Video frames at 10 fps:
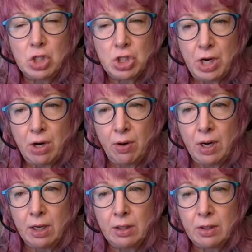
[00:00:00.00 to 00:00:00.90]

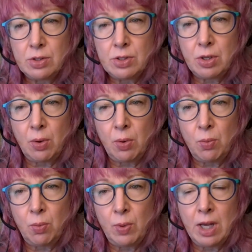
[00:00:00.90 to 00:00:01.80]
sharing,
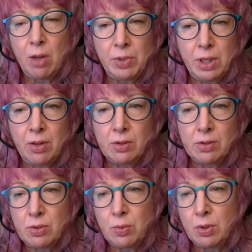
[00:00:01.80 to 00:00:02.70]
so we help the
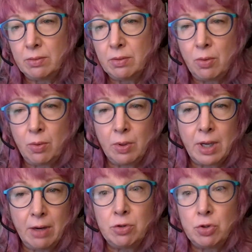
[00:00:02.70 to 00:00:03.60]
others who are
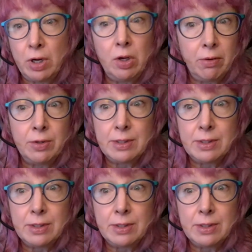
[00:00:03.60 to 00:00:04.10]
kind of treading